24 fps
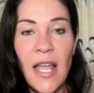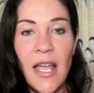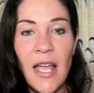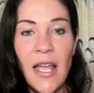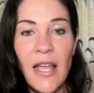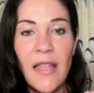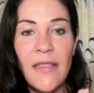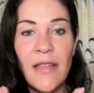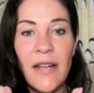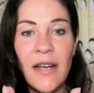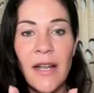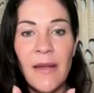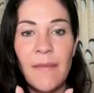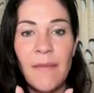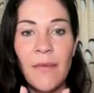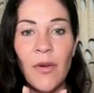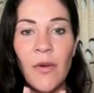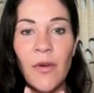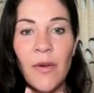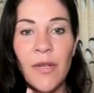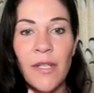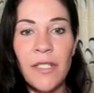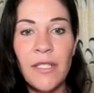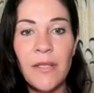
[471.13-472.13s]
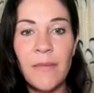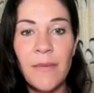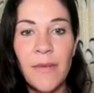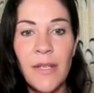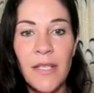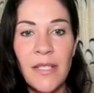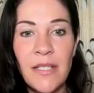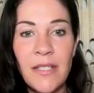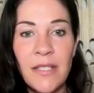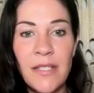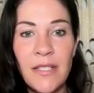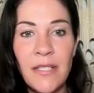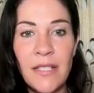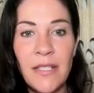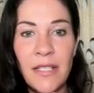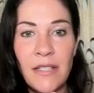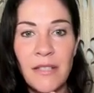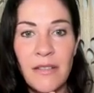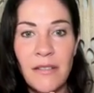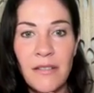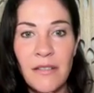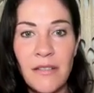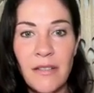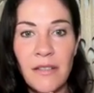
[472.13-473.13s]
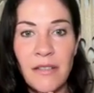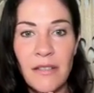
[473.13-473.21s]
And then I'm going to be still